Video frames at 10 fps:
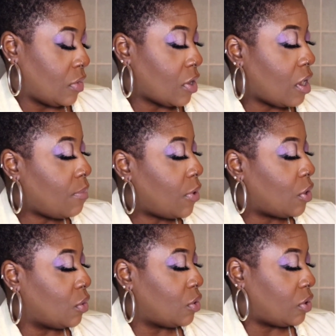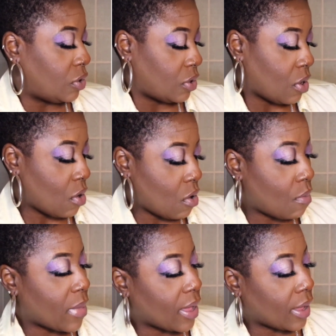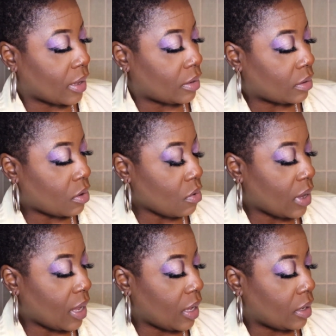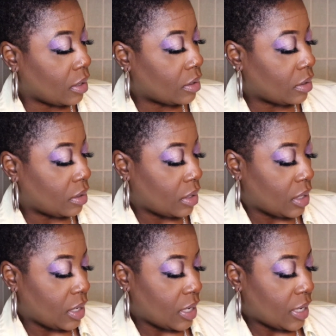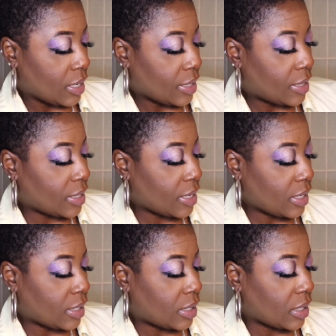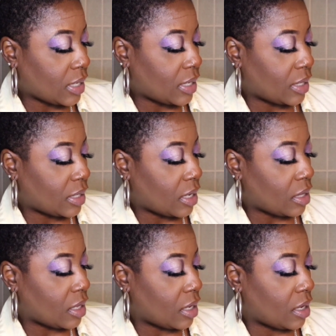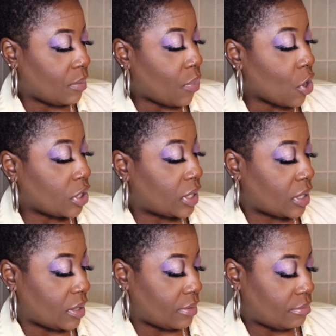Uploads. Oh my. Okay. This is the person.